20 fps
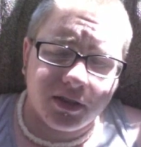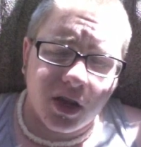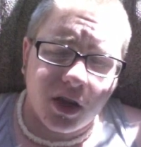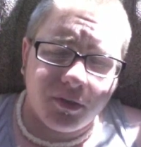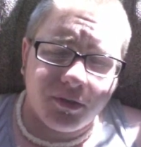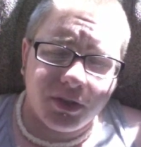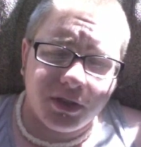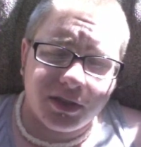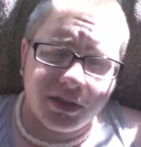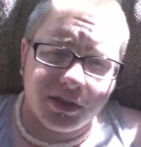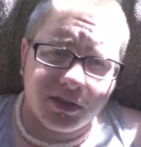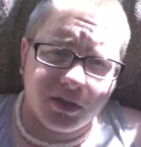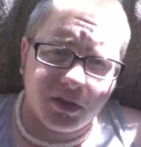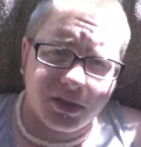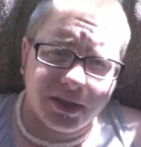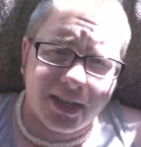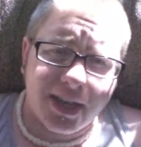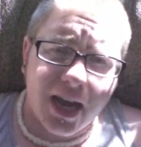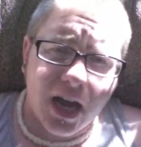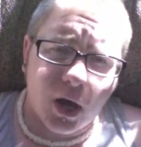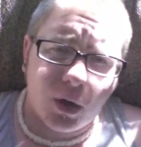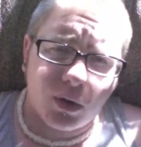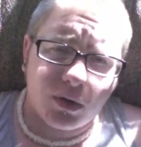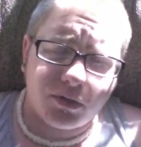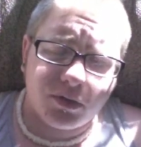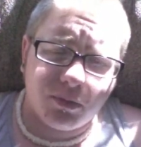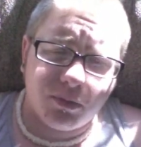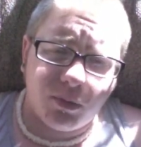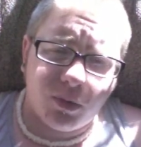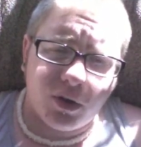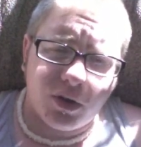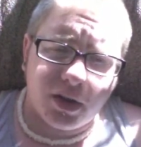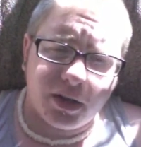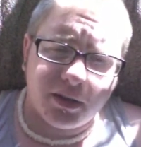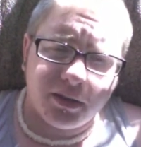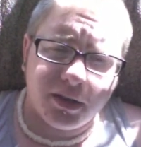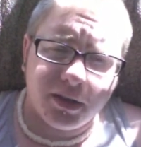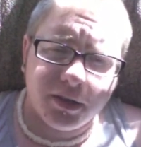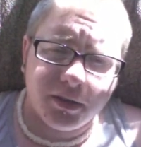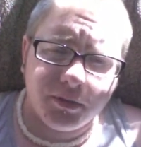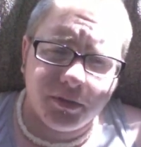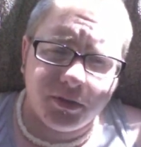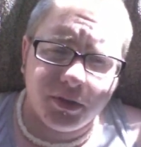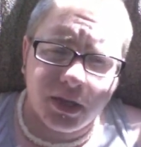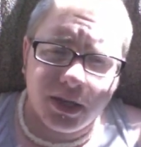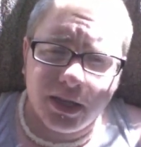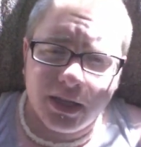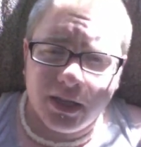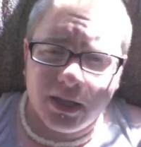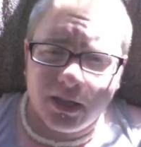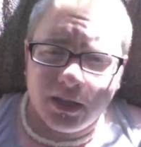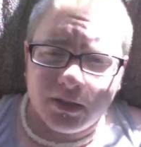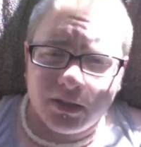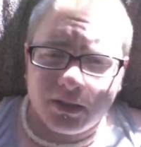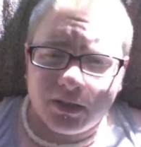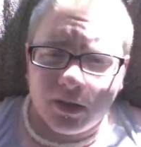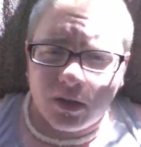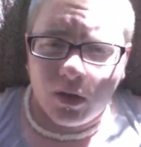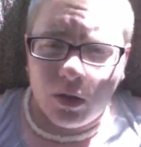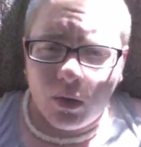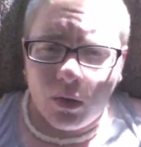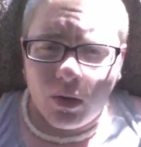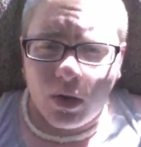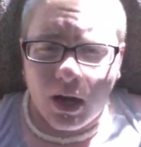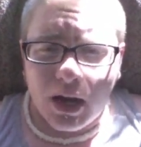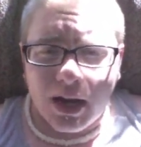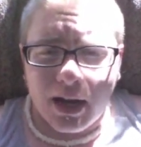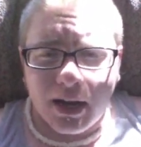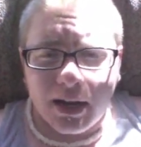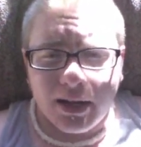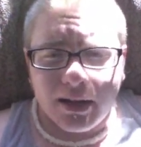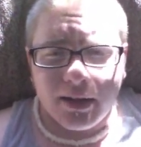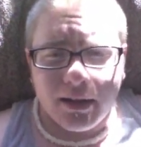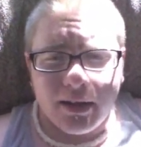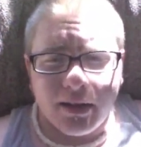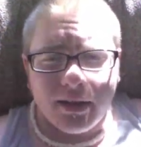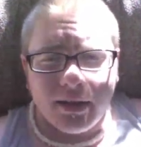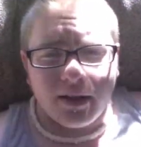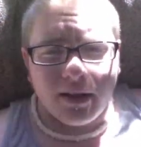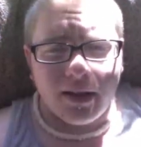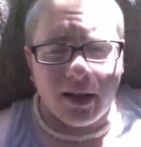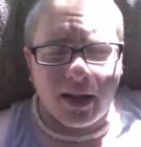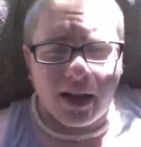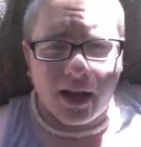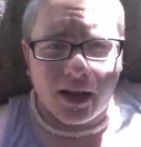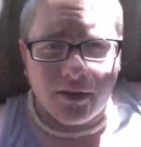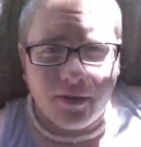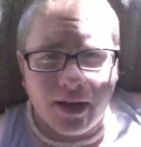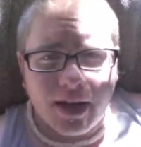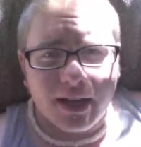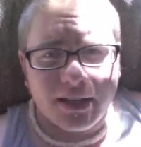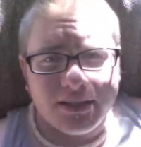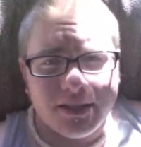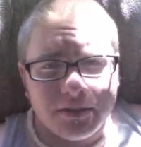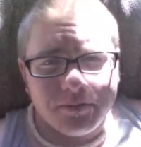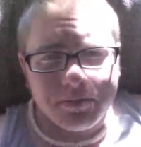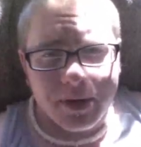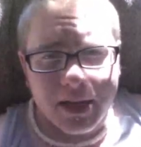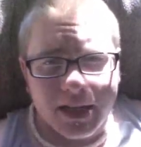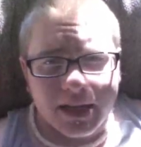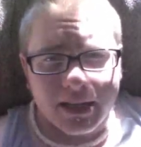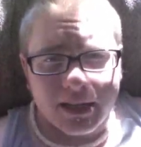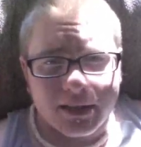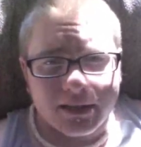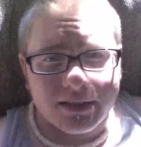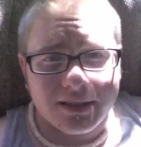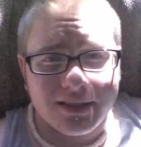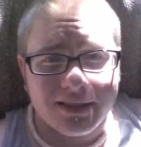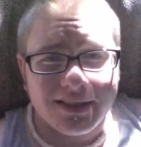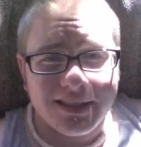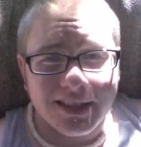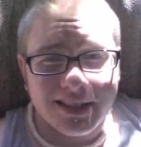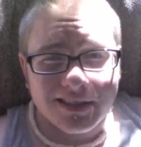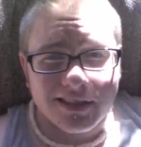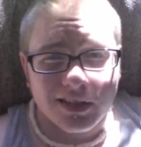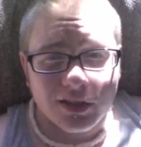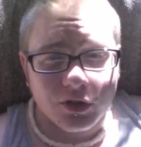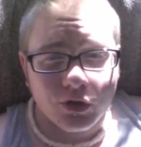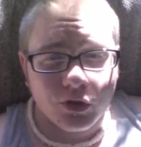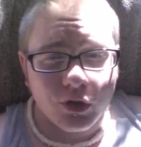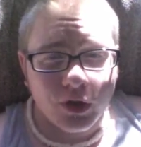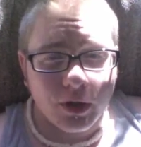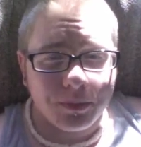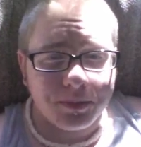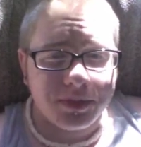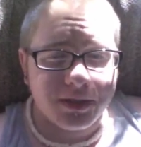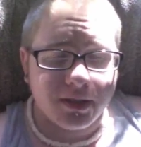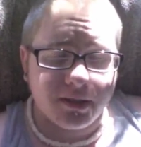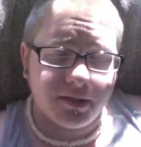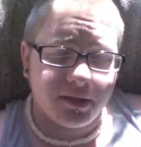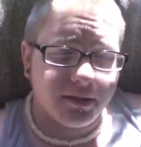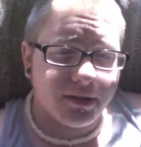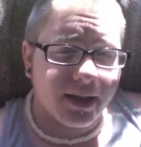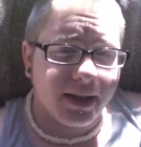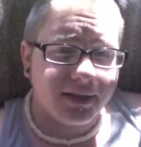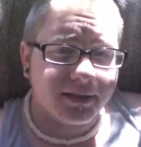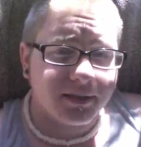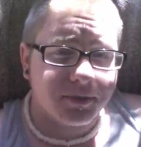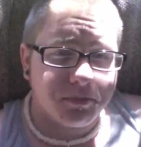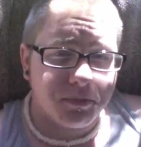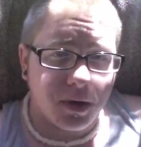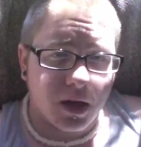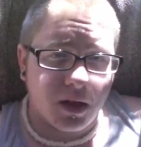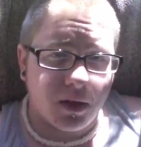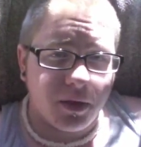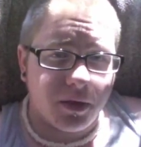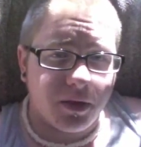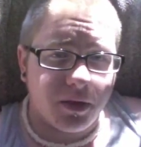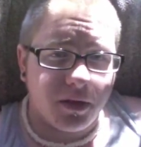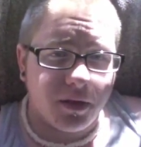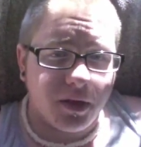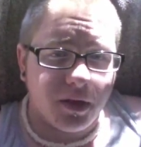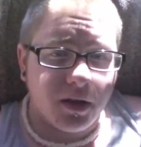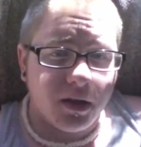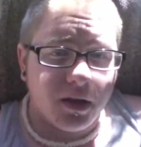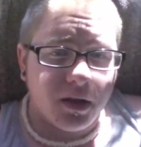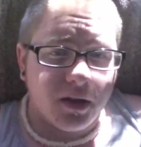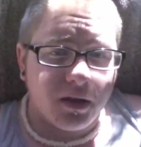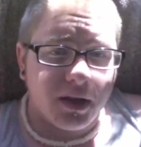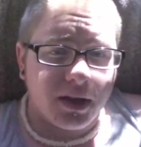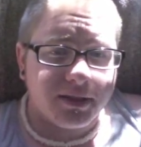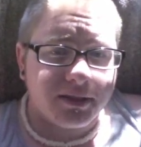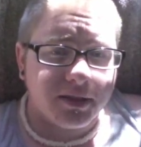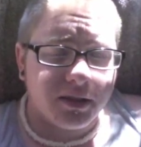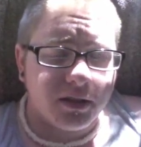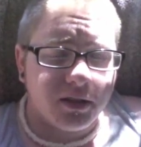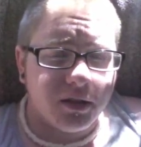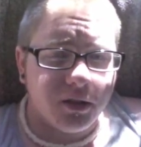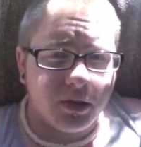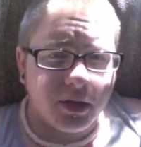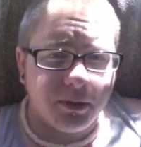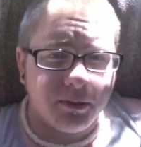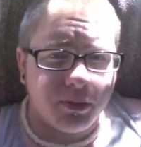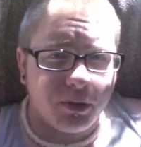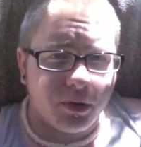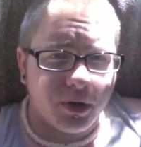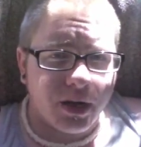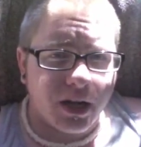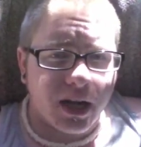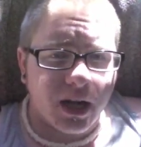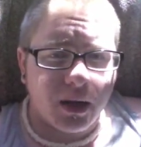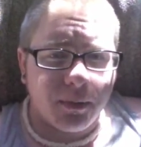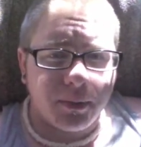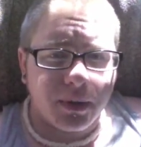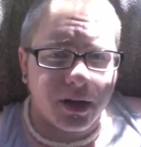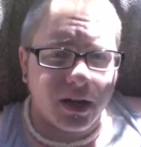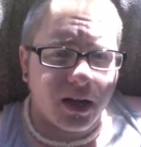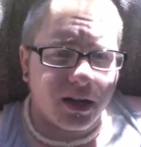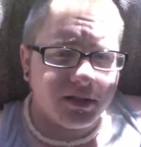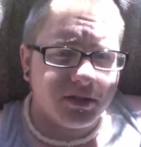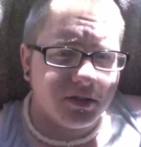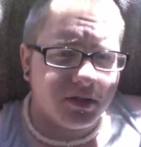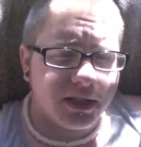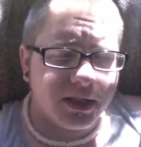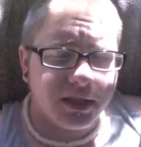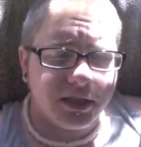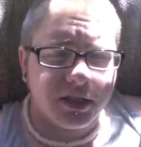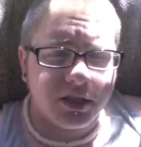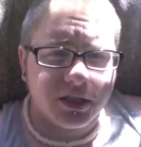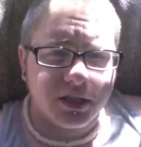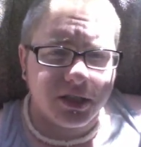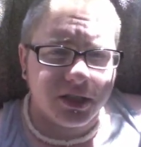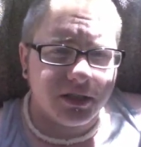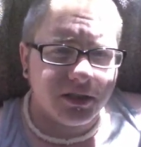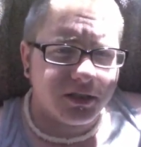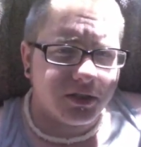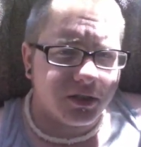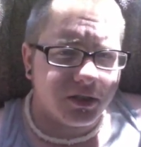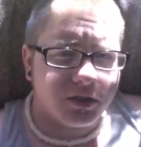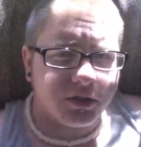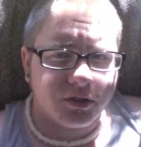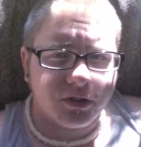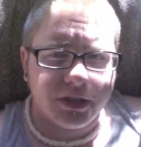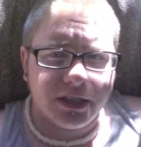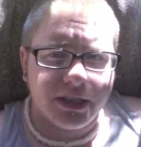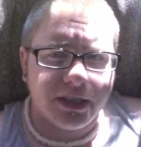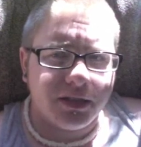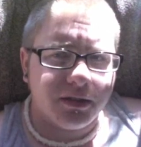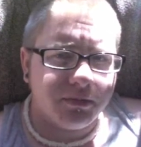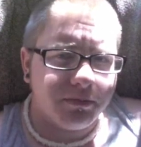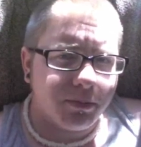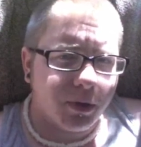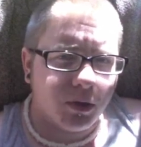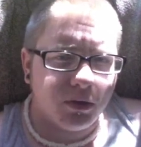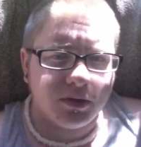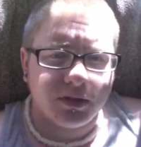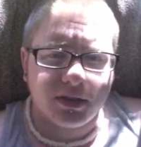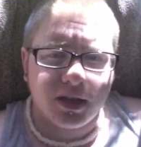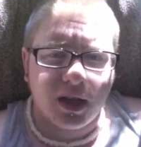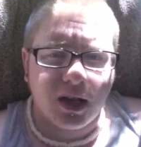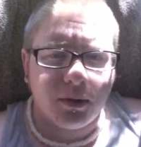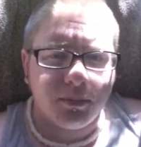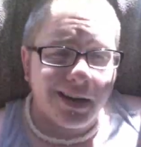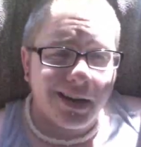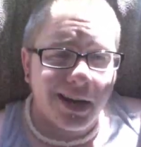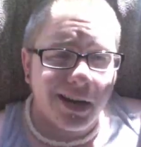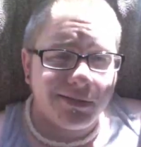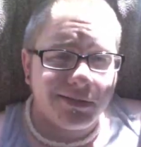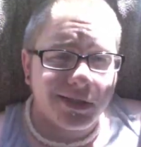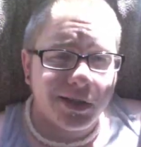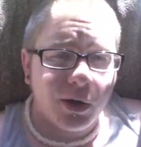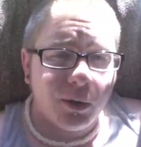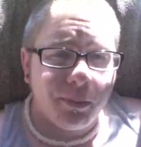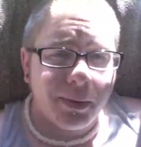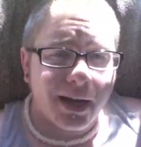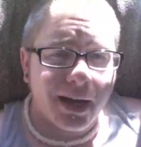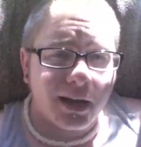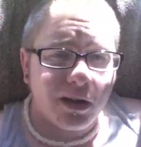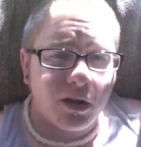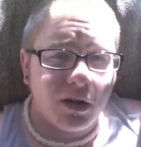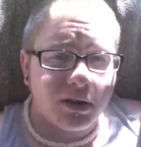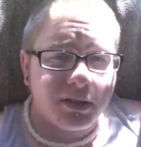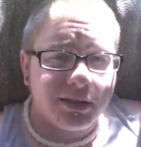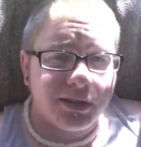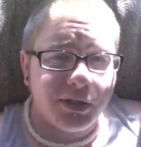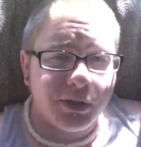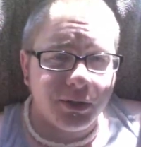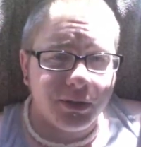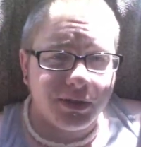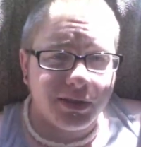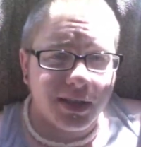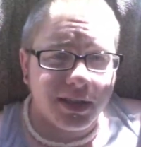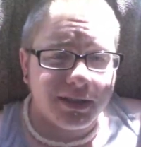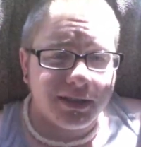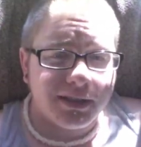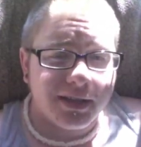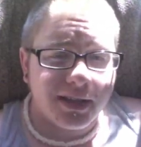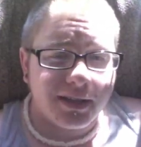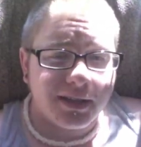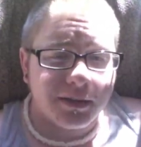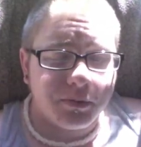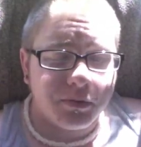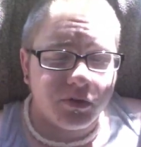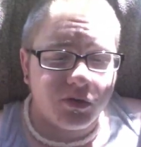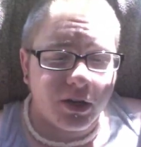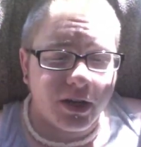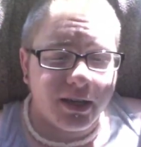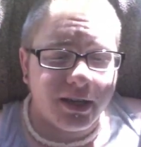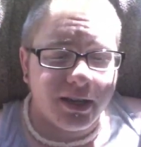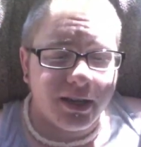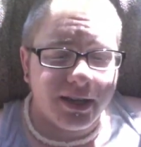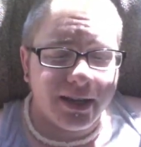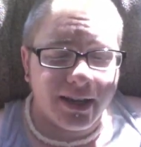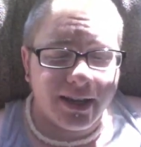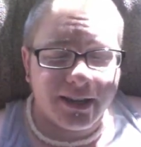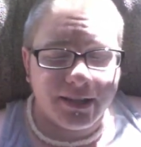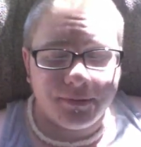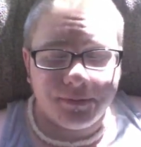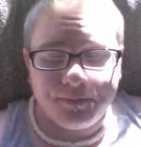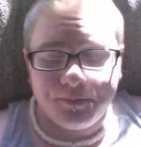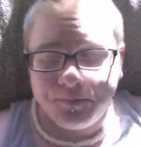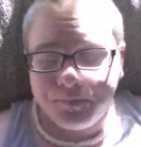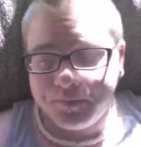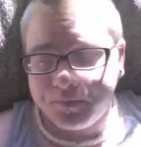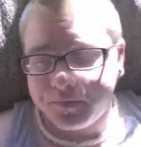office is only an hour from where I live, so I have had to make six trips in the last month. That's including pre-op and consultation and surgery and post-op. I have to go back on Tuesday to get them drained again.